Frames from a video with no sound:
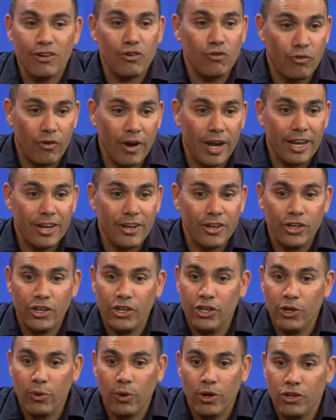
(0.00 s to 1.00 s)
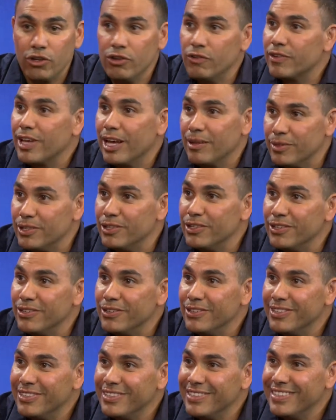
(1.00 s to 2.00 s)
"Friend, do what you've come to
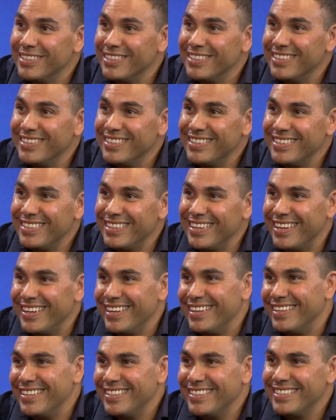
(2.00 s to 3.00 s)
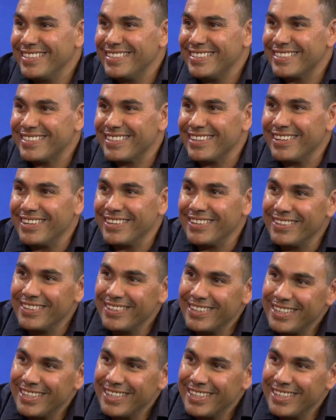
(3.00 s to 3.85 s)
do." Yeah. Wow. So.